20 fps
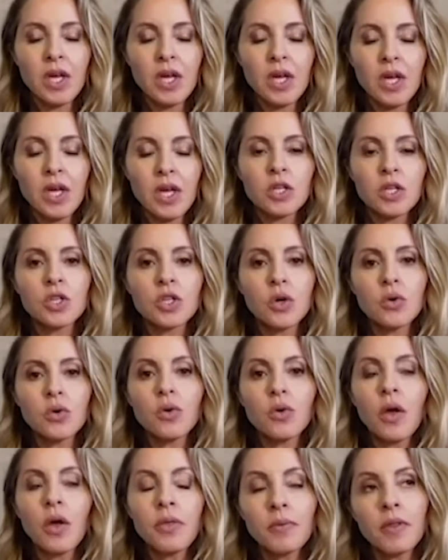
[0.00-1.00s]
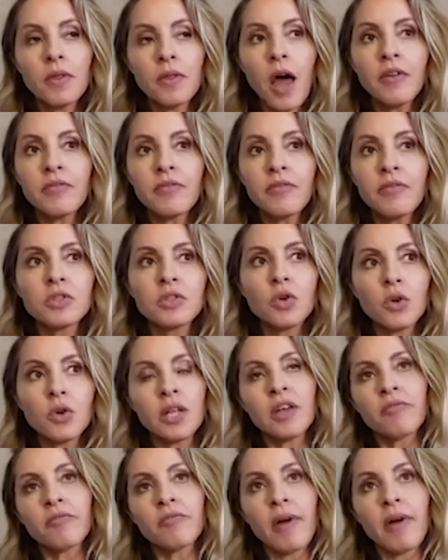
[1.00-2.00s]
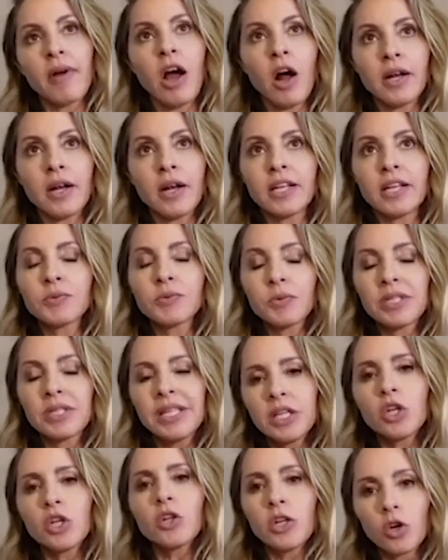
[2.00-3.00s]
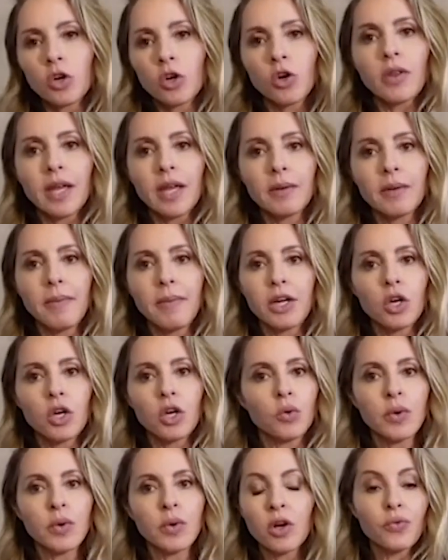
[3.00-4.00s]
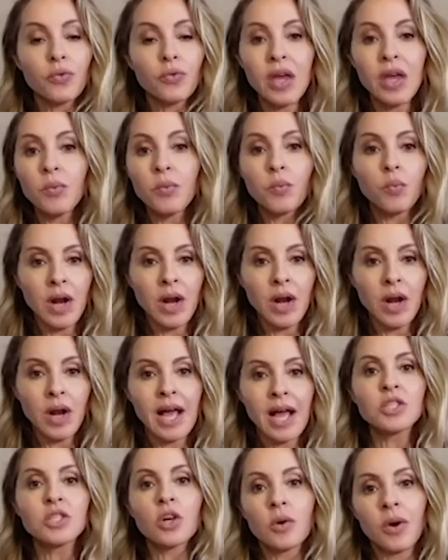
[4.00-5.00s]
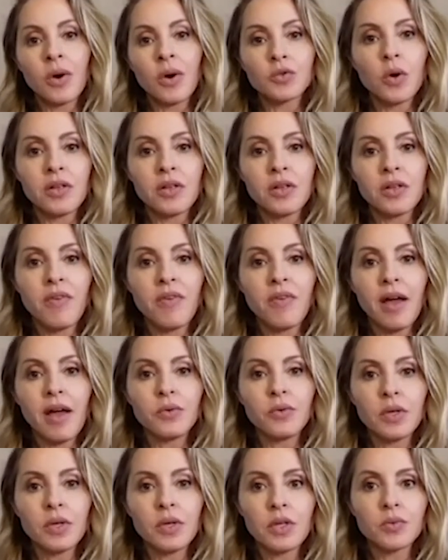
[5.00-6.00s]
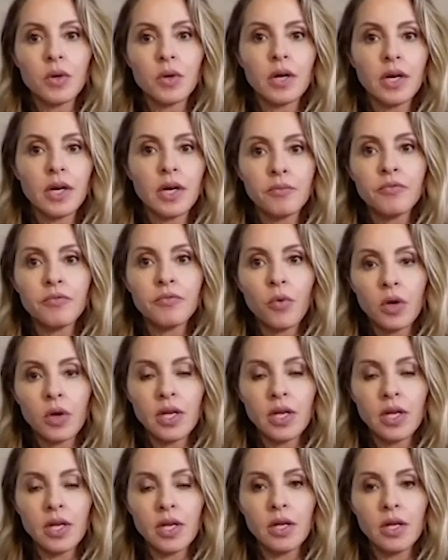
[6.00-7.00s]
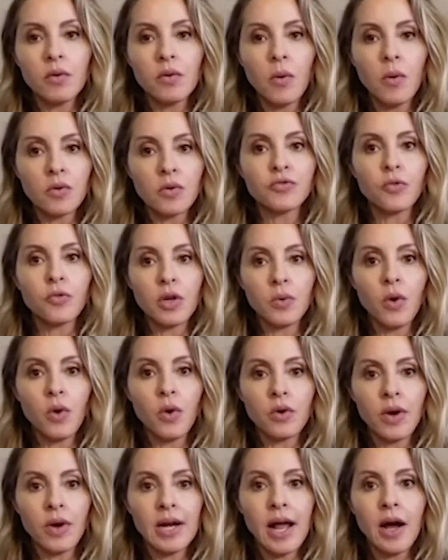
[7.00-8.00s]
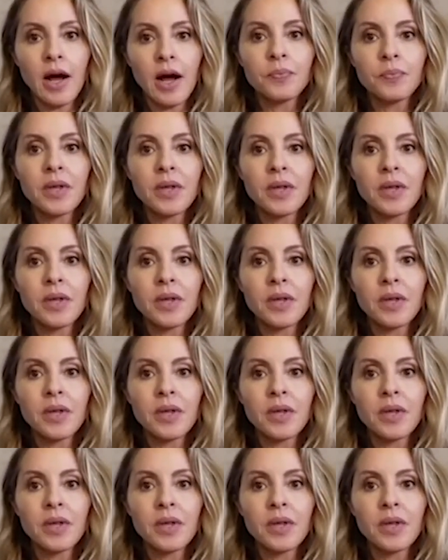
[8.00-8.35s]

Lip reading: So the majority of my audience, particularly early in my career, I started when I was 25 doing this work, and I'm 40, almost 41 right now.